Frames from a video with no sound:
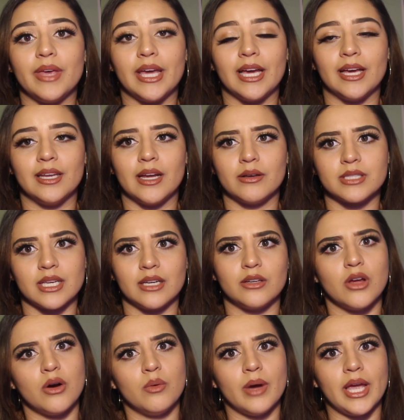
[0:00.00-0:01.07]
And I was like,
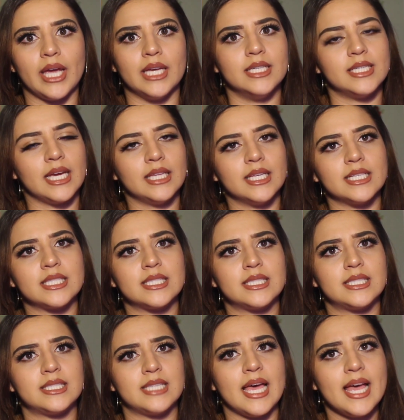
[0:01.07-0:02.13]
no way. And Dayla
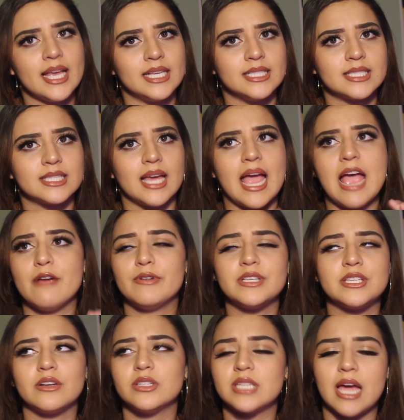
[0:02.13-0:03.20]
says every
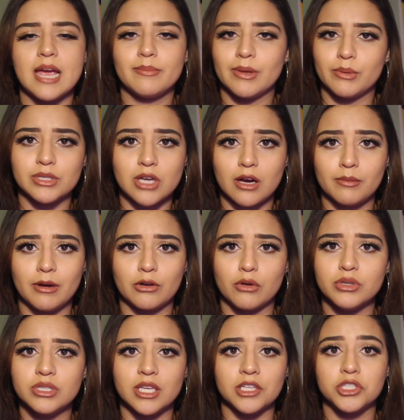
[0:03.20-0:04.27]
single time like we talk about
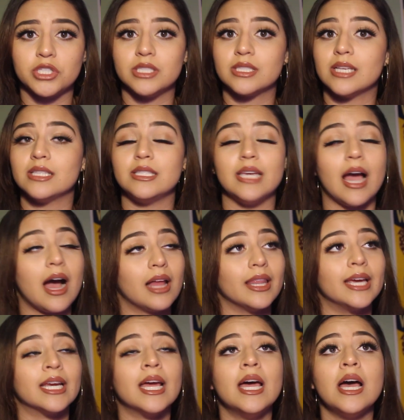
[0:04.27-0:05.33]
ghost things, she says, yeah,
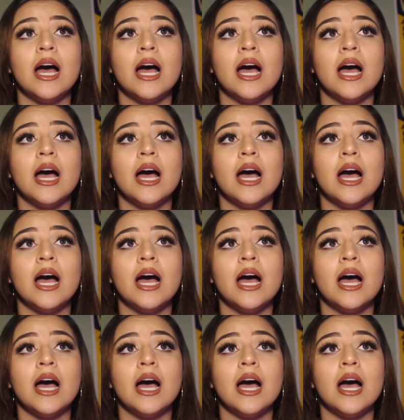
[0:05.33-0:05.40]
like